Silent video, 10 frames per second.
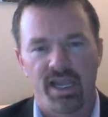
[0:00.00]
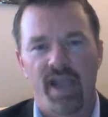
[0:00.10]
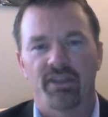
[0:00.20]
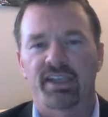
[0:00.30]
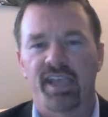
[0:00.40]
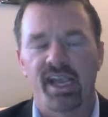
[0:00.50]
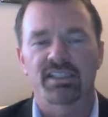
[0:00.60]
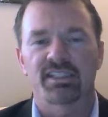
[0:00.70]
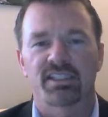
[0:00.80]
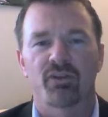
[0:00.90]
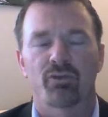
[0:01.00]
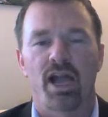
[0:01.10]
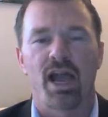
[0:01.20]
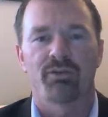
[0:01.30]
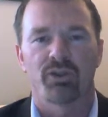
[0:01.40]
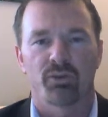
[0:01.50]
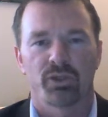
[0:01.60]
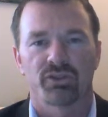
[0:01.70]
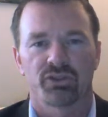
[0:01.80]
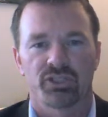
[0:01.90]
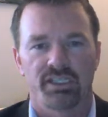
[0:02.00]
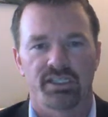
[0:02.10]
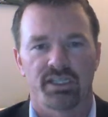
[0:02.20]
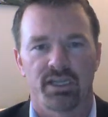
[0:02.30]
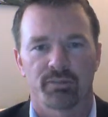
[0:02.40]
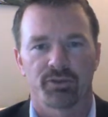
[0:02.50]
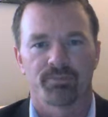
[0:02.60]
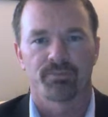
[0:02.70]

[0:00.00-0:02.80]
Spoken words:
And the case itself will have the original GTIN number.